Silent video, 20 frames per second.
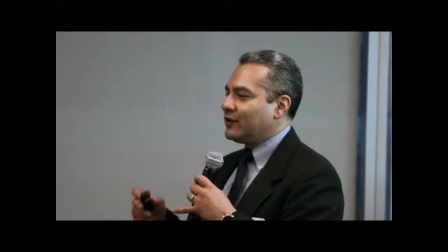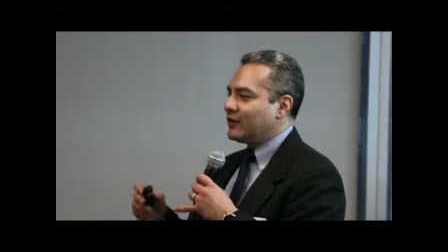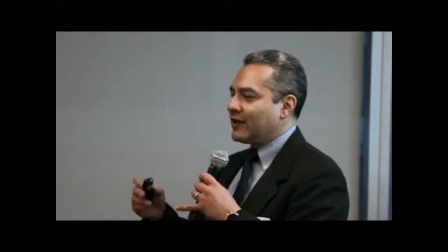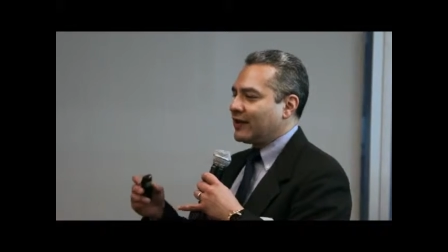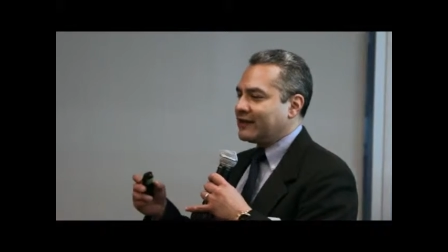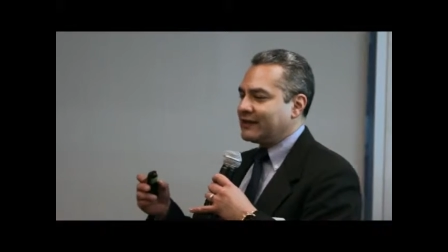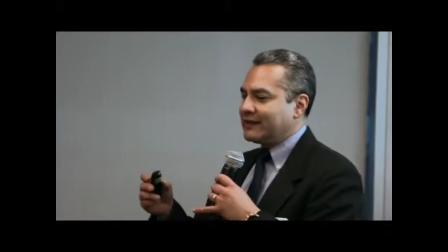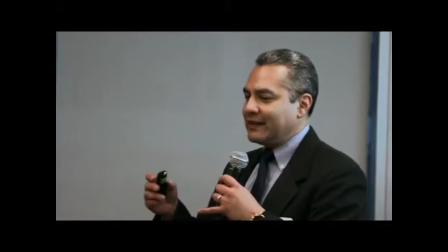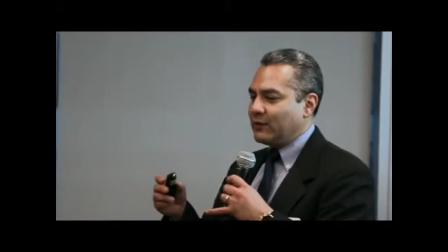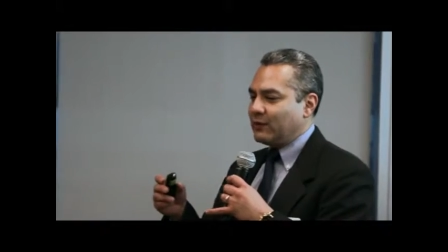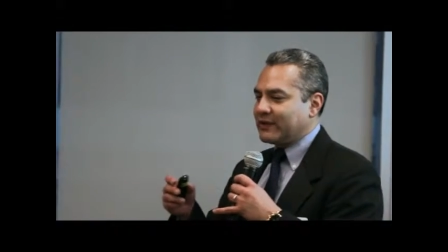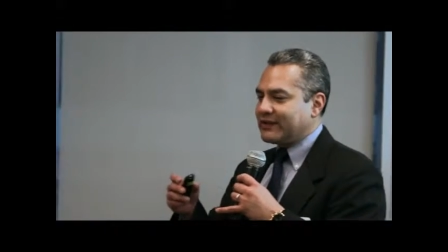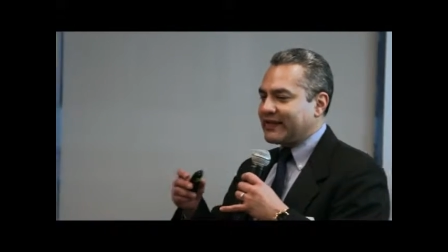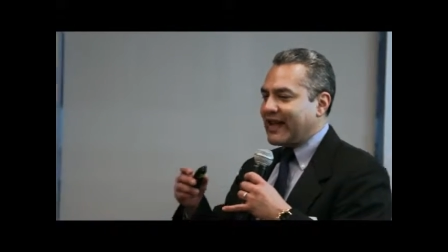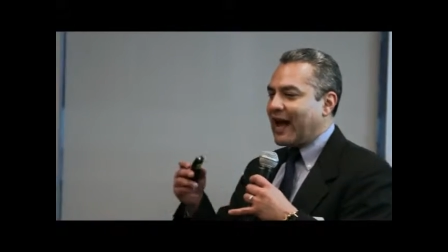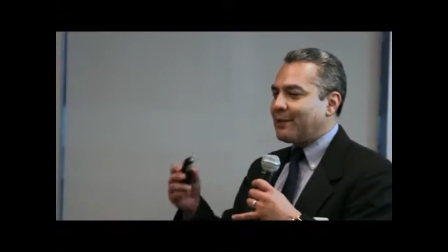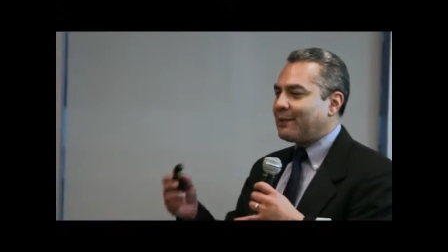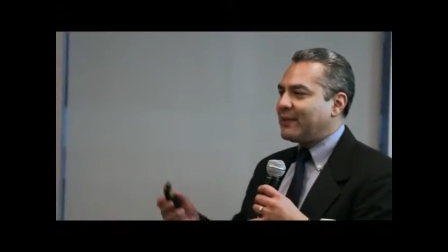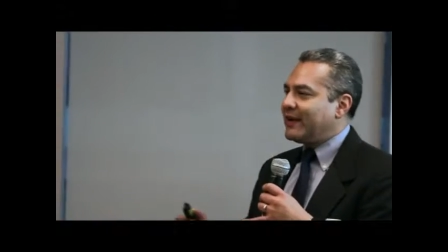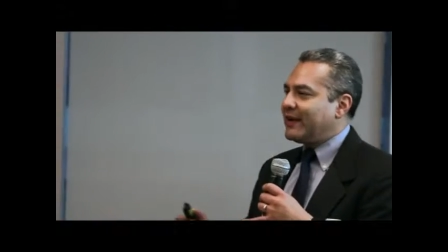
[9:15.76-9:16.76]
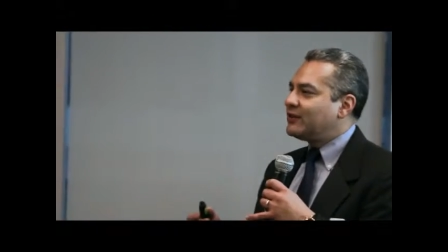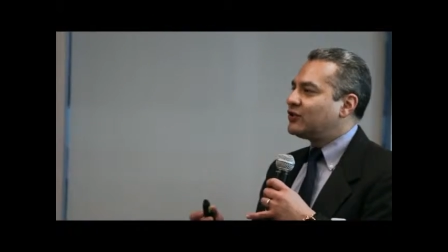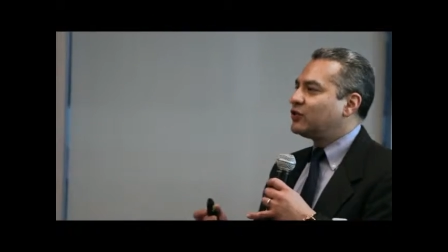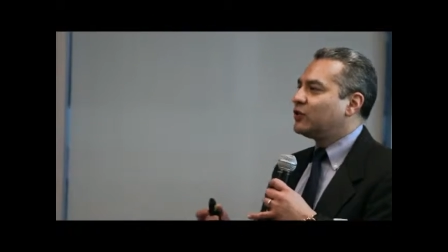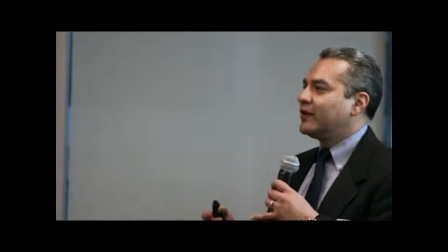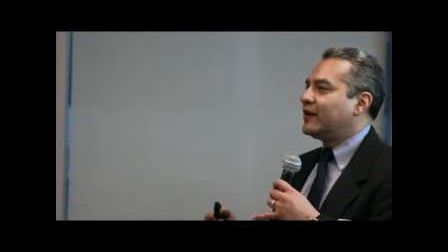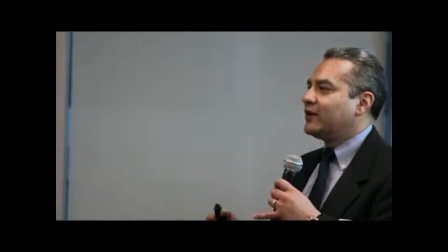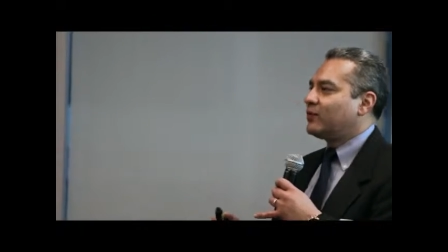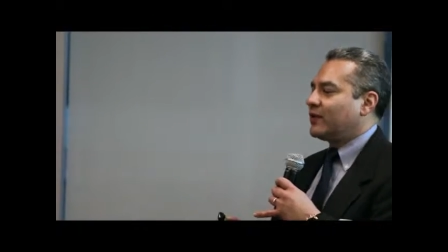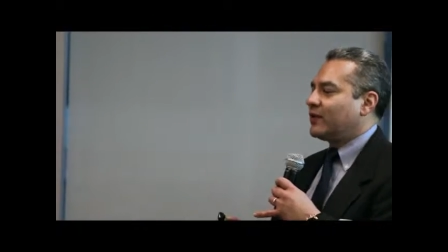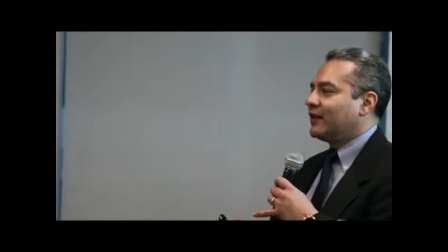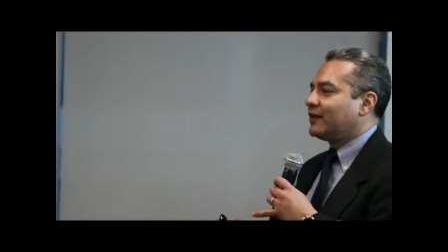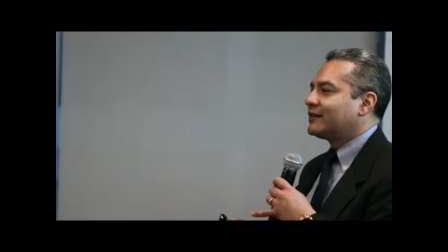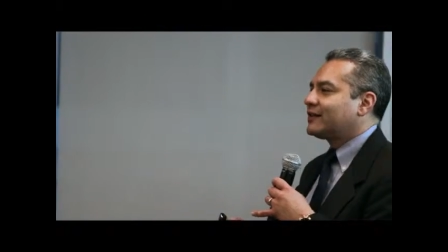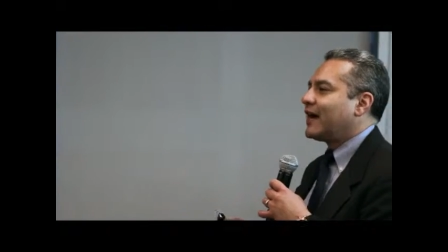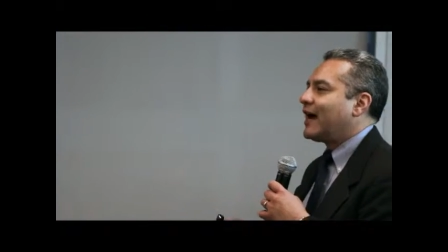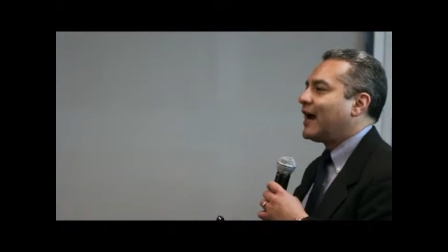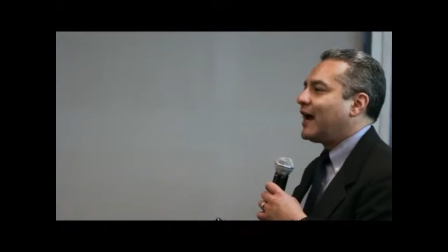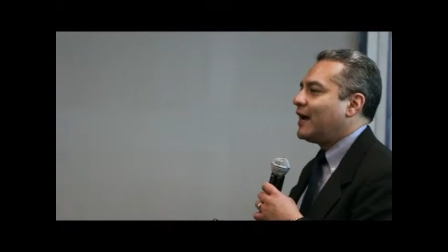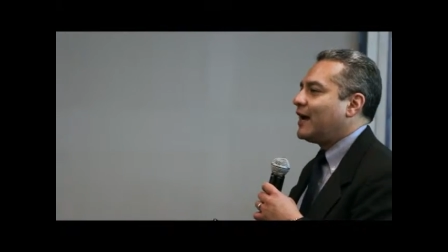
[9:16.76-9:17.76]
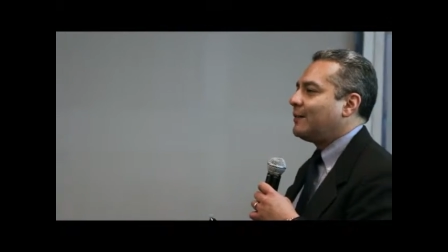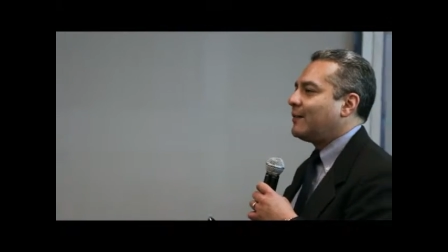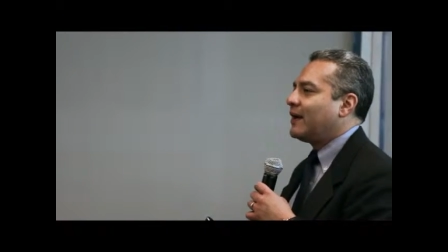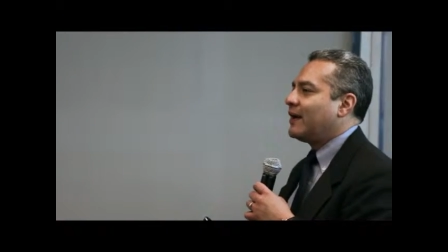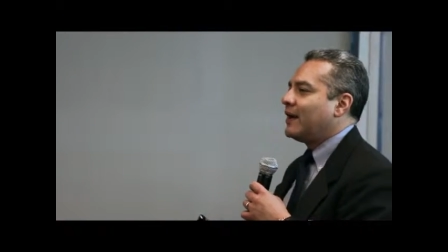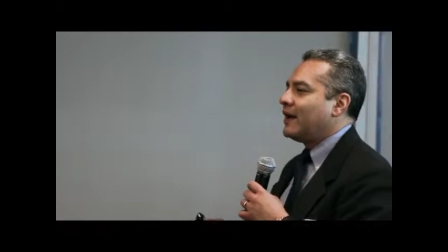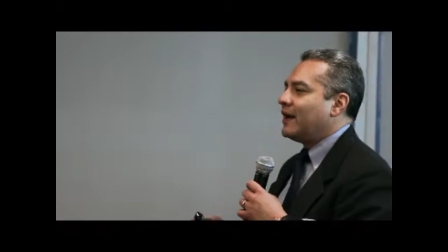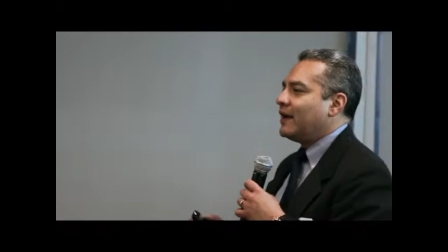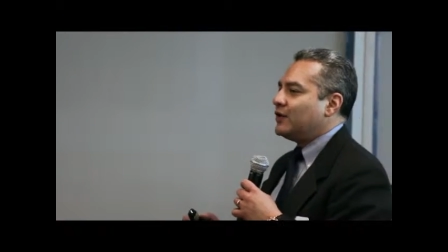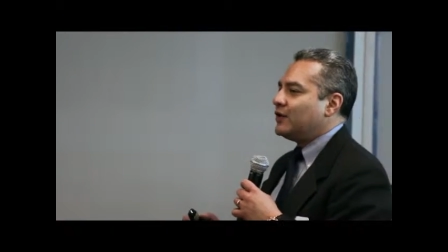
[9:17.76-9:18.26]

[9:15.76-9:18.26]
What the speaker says: can see what's happening to it in real time,